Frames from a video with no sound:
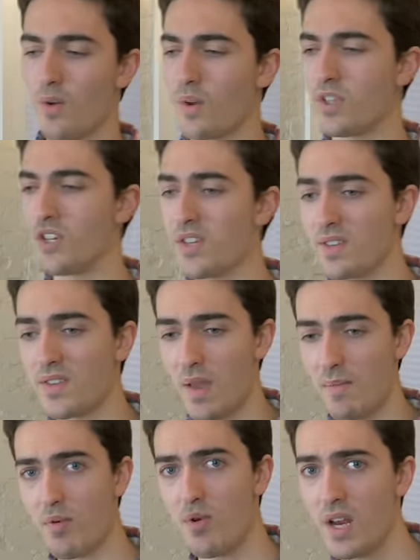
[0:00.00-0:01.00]
which is
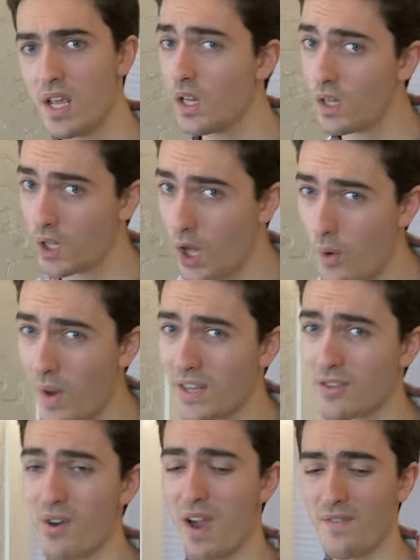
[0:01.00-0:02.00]
a pretty
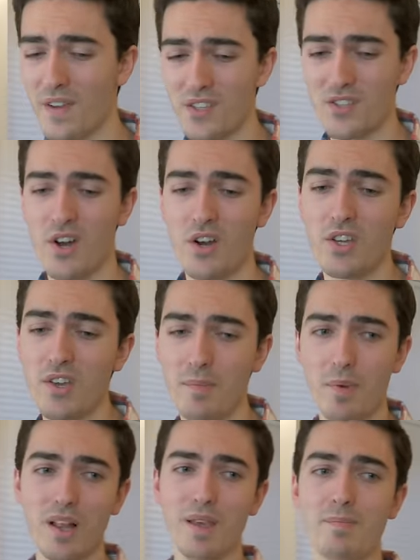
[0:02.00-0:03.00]
low-end graphics card. You
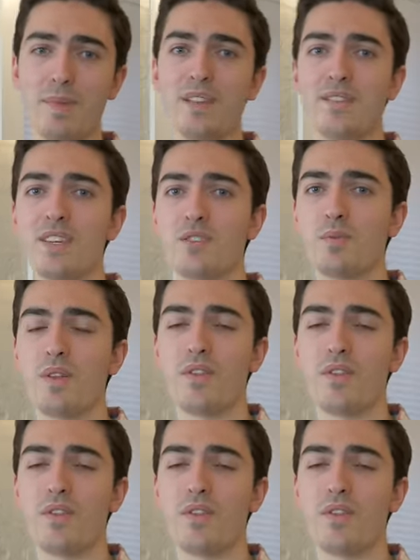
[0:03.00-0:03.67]
could probably beat this